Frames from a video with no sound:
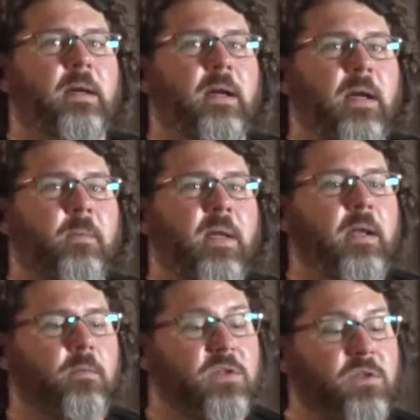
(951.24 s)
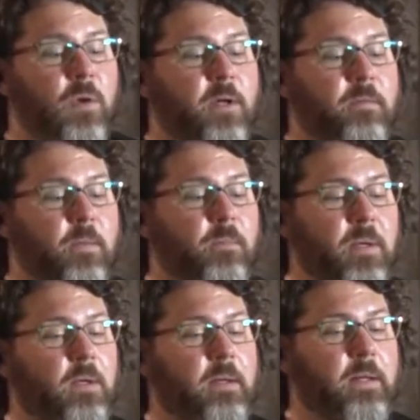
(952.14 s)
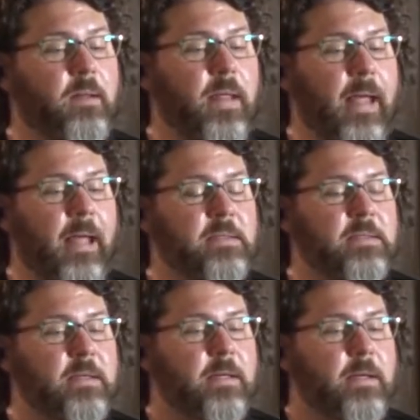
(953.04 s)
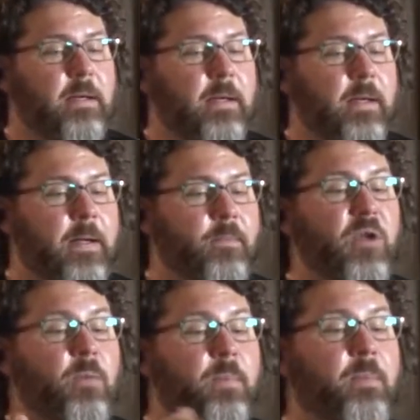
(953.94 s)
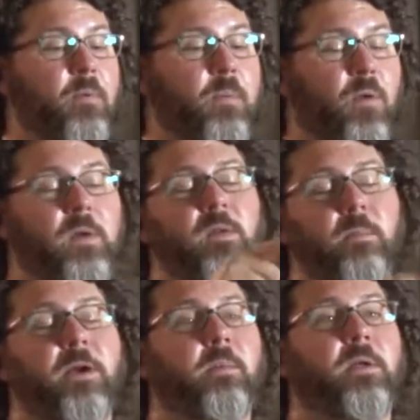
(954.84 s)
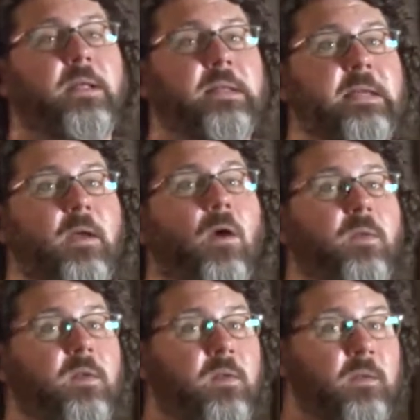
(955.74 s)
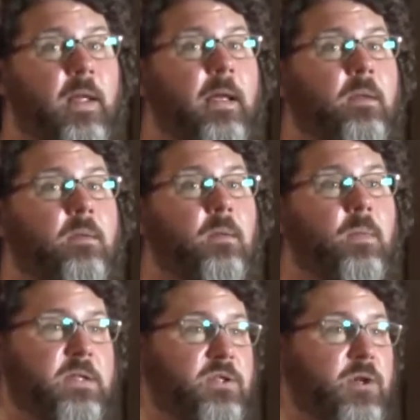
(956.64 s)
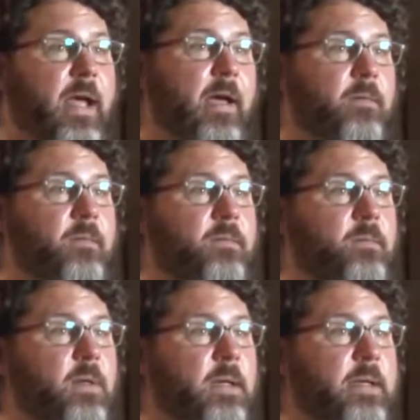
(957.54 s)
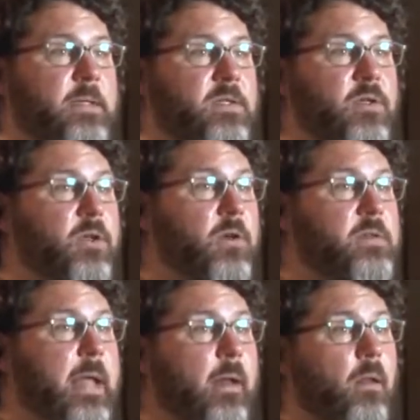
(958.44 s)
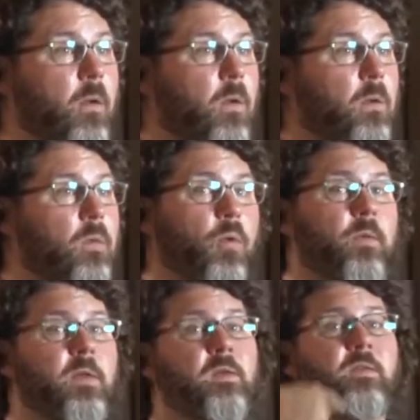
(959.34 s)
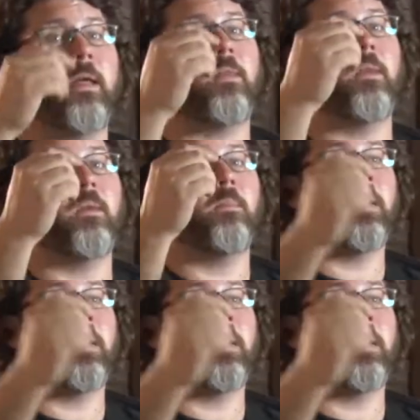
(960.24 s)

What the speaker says: And it was sort of the building that people would point to the Picker building and say, oh, this is like the Western Ave studios down in Lowell, or this is like the